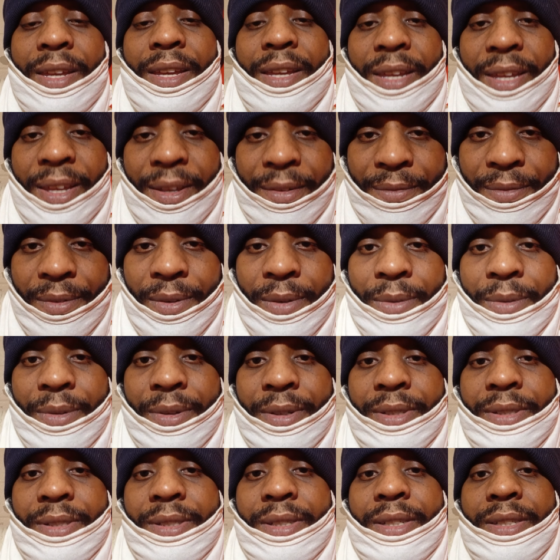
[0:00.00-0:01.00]

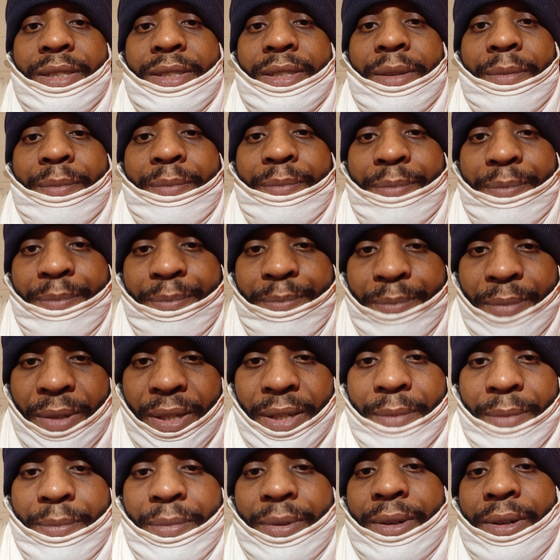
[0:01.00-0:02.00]
Influence is a
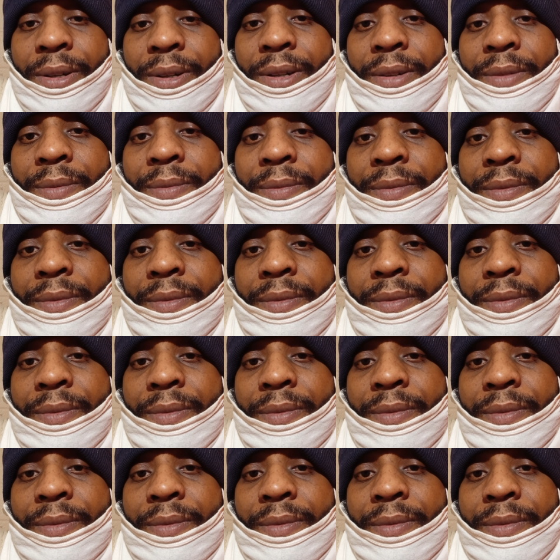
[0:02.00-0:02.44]
big part,